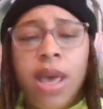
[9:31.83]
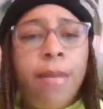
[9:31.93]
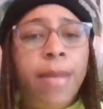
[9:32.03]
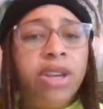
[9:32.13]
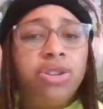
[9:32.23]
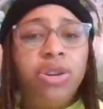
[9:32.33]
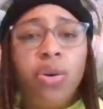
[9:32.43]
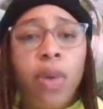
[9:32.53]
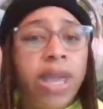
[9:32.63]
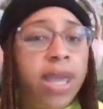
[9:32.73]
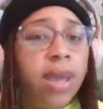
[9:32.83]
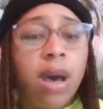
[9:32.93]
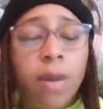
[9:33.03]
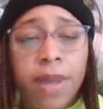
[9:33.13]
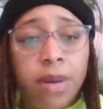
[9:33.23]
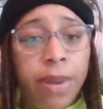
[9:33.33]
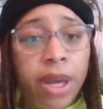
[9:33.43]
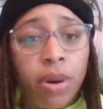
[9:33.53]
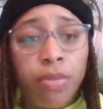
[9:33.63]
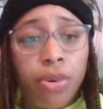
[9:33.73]
making sure you're waking up in a
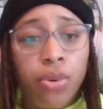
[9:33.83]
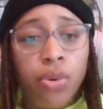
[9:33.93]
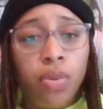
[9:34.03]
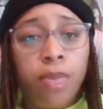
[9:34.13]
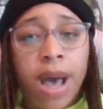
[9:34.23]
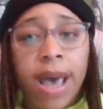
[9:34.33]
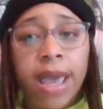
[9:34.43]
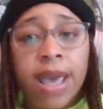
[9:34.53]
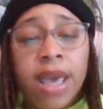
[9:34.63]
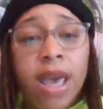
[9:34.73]
better mood by